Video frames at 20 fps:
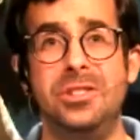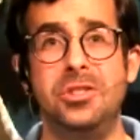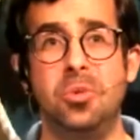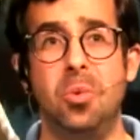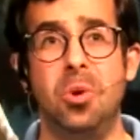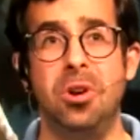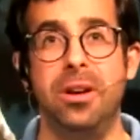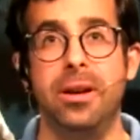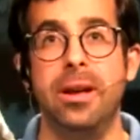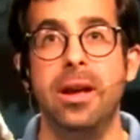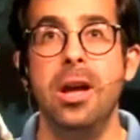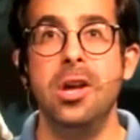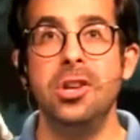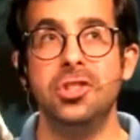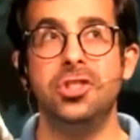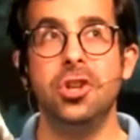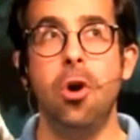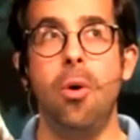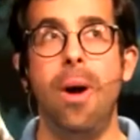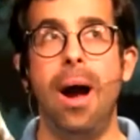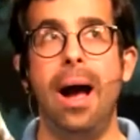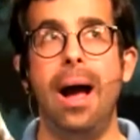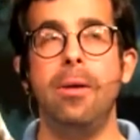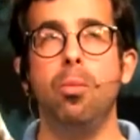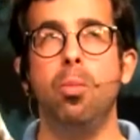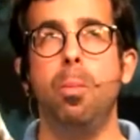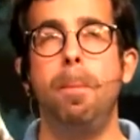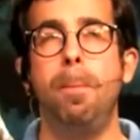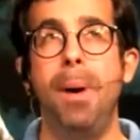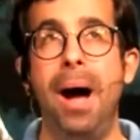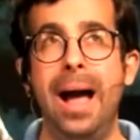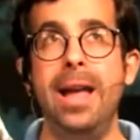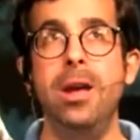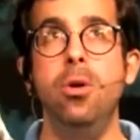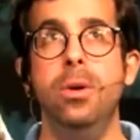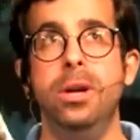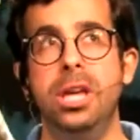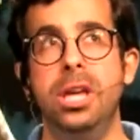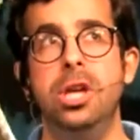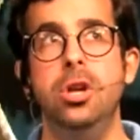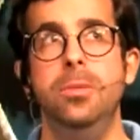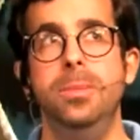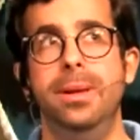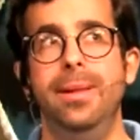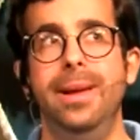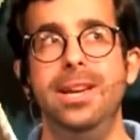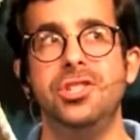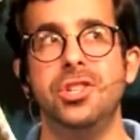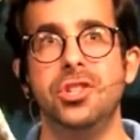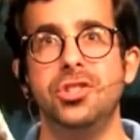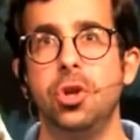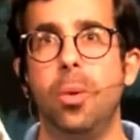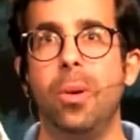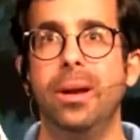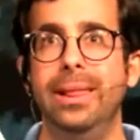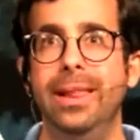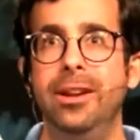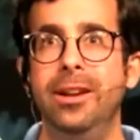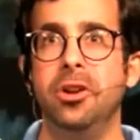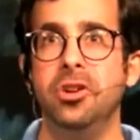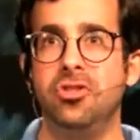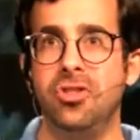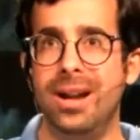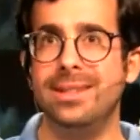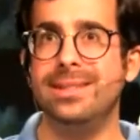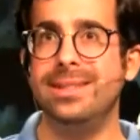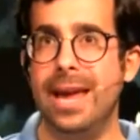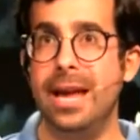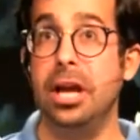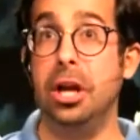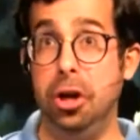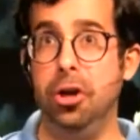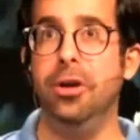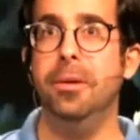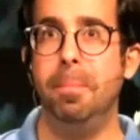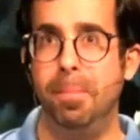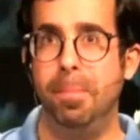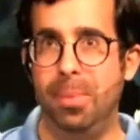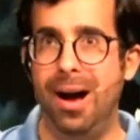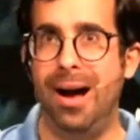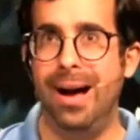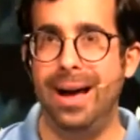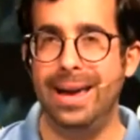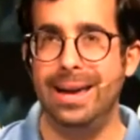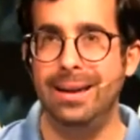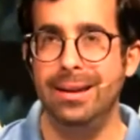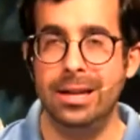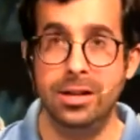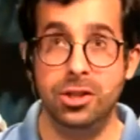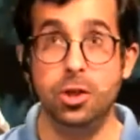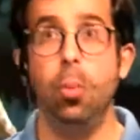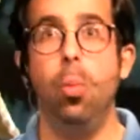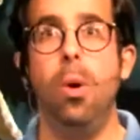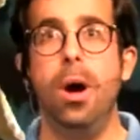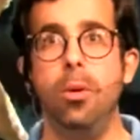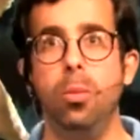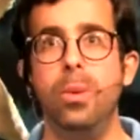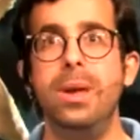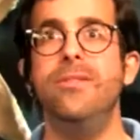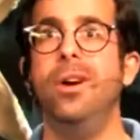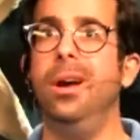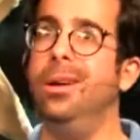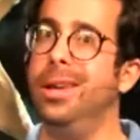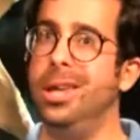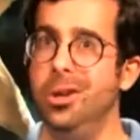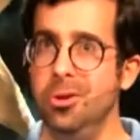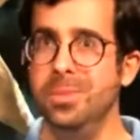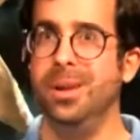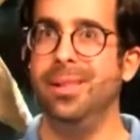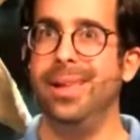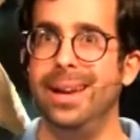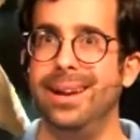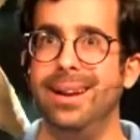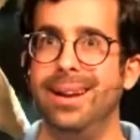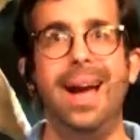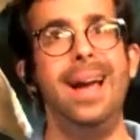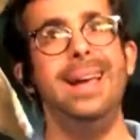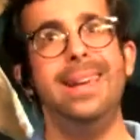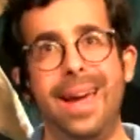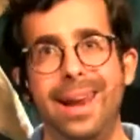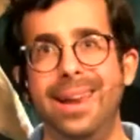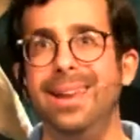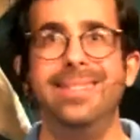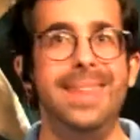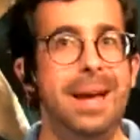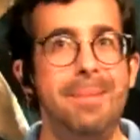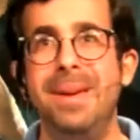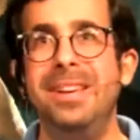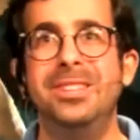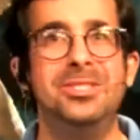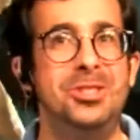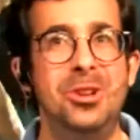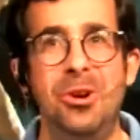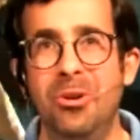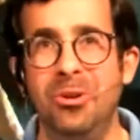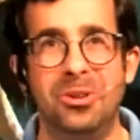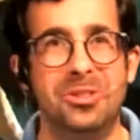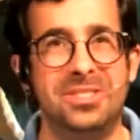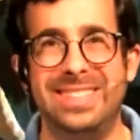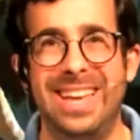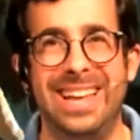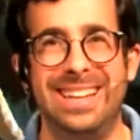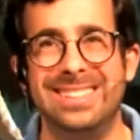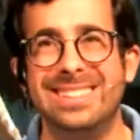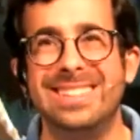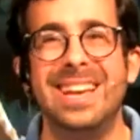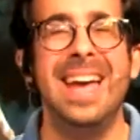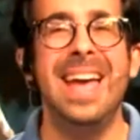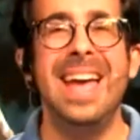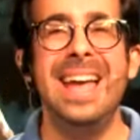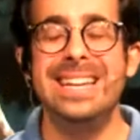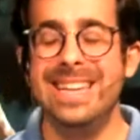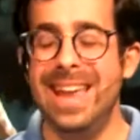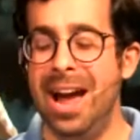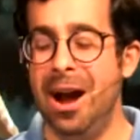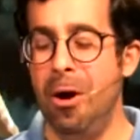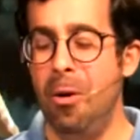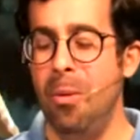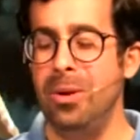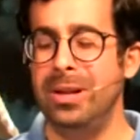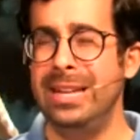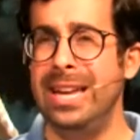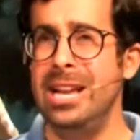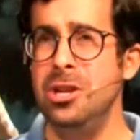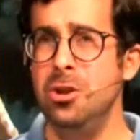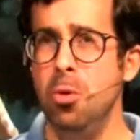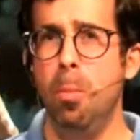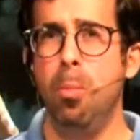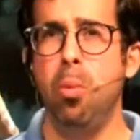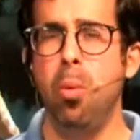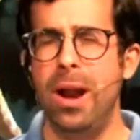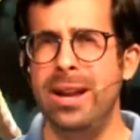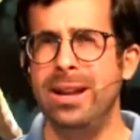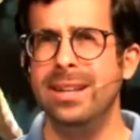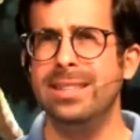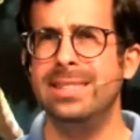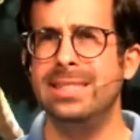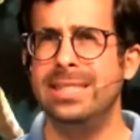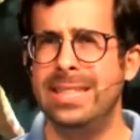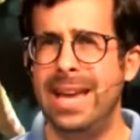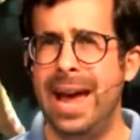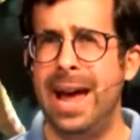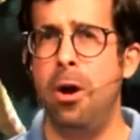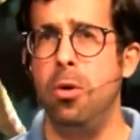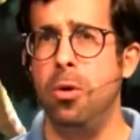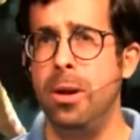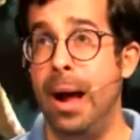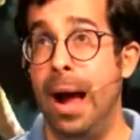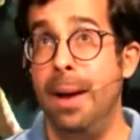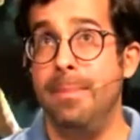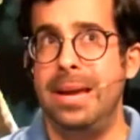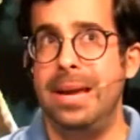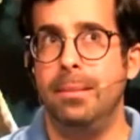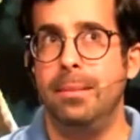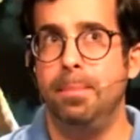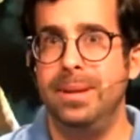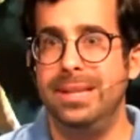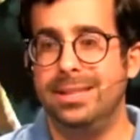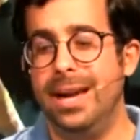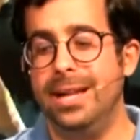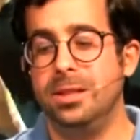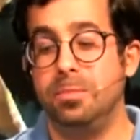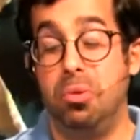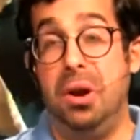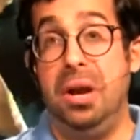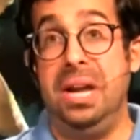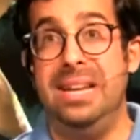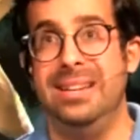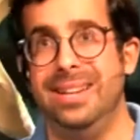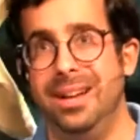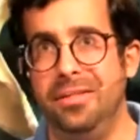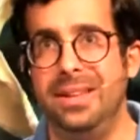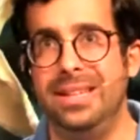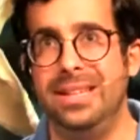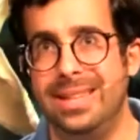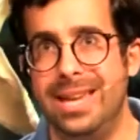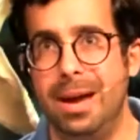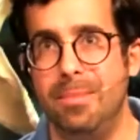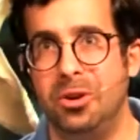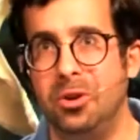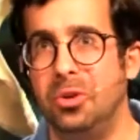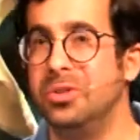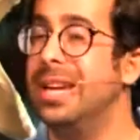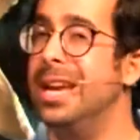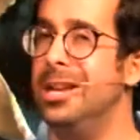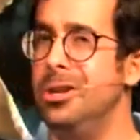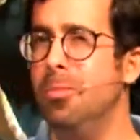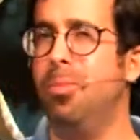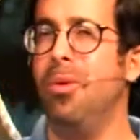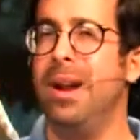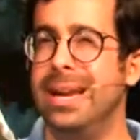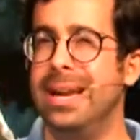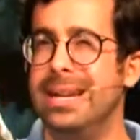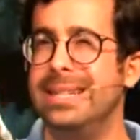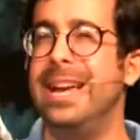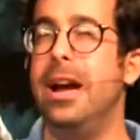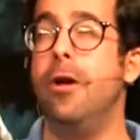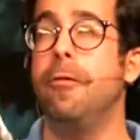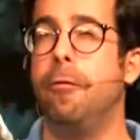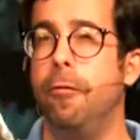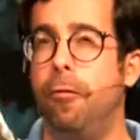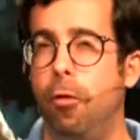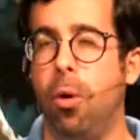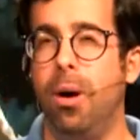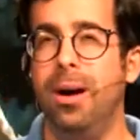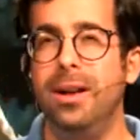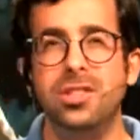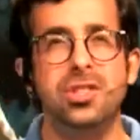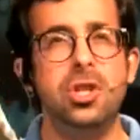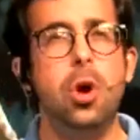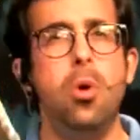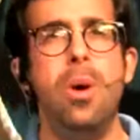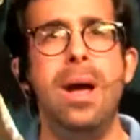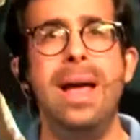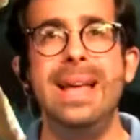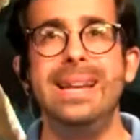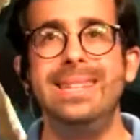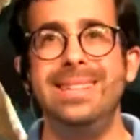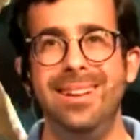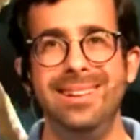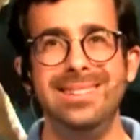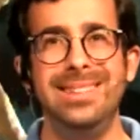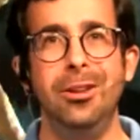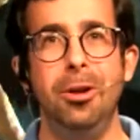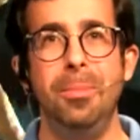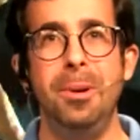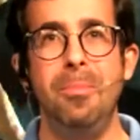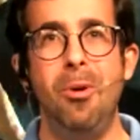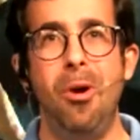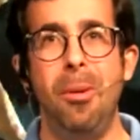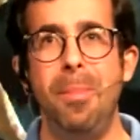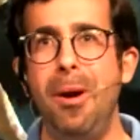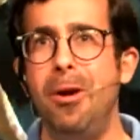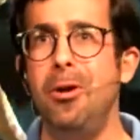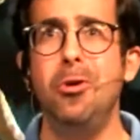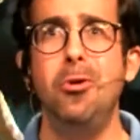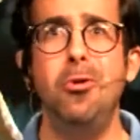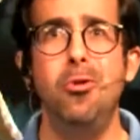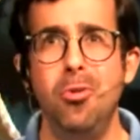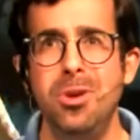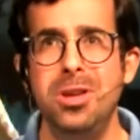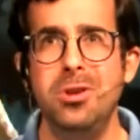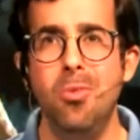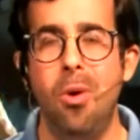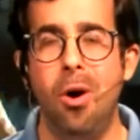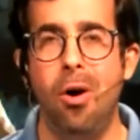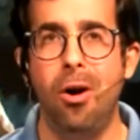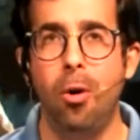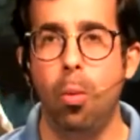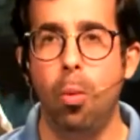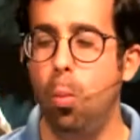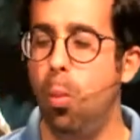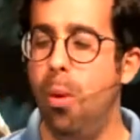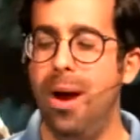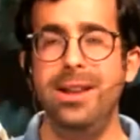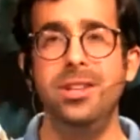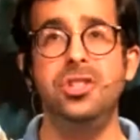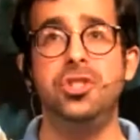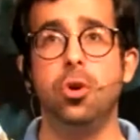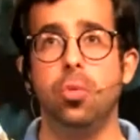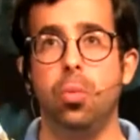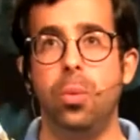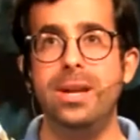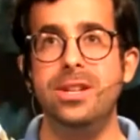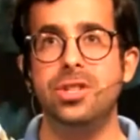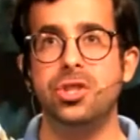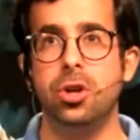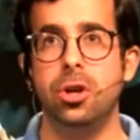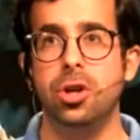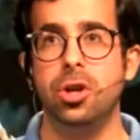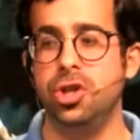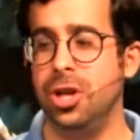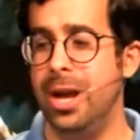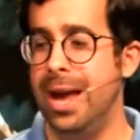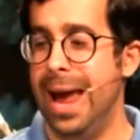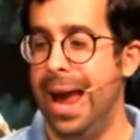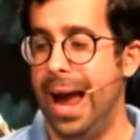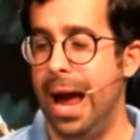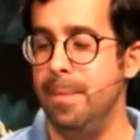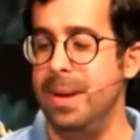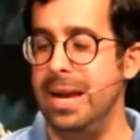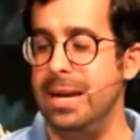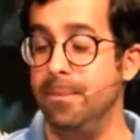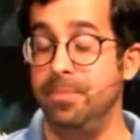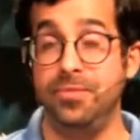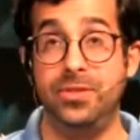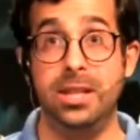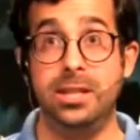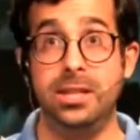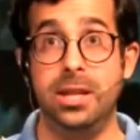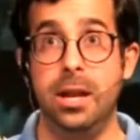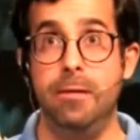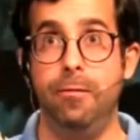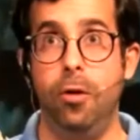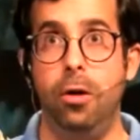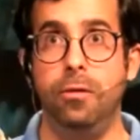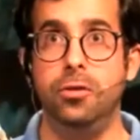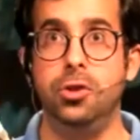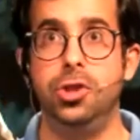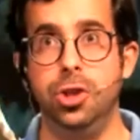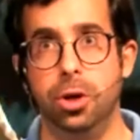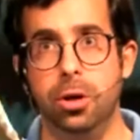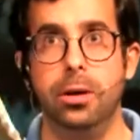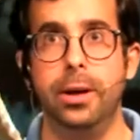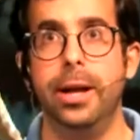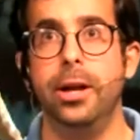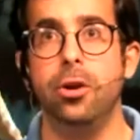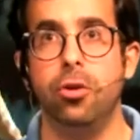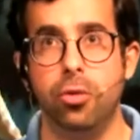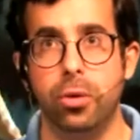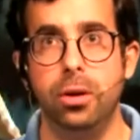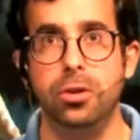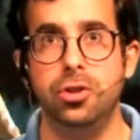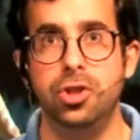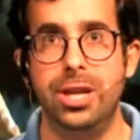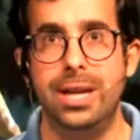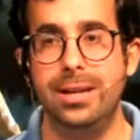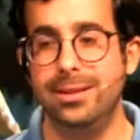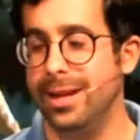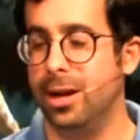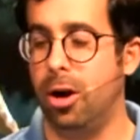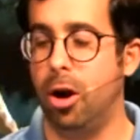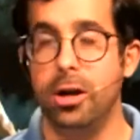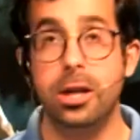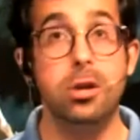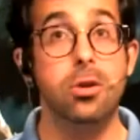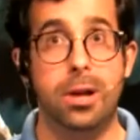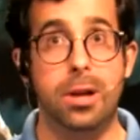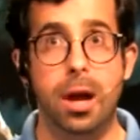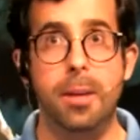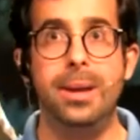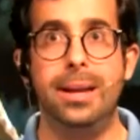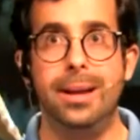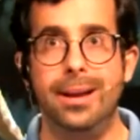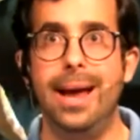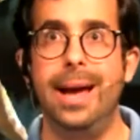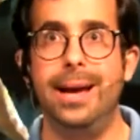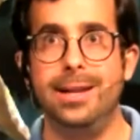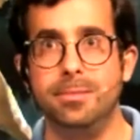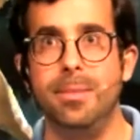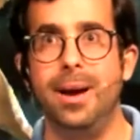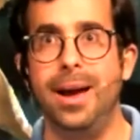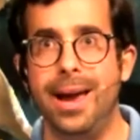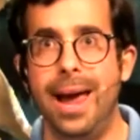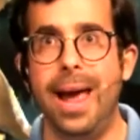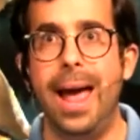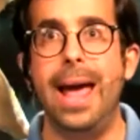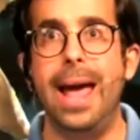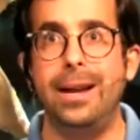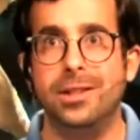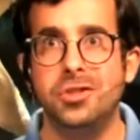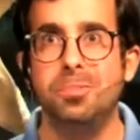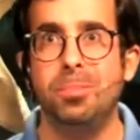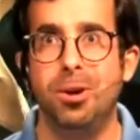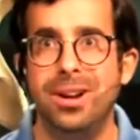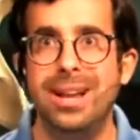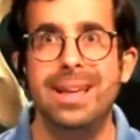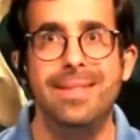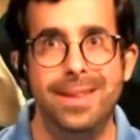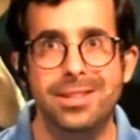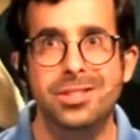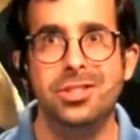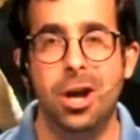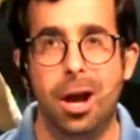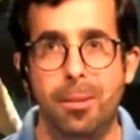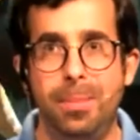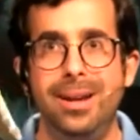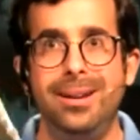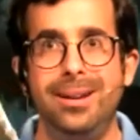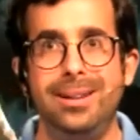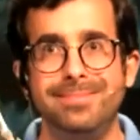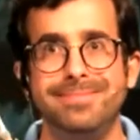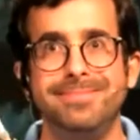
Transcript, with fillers: word. So bioaccumulation. So we're literally trying to say goodbye to what we've accumulated. I get it. That makes total sense. Now, can you break us down? I mean, besides breaking down these chemicals, can you break it down for us? So tell us a little bit more about who you are. What is your research? I mean, does it involve dirt and grilled cheese? Like, are you coming in as my expert in this topic?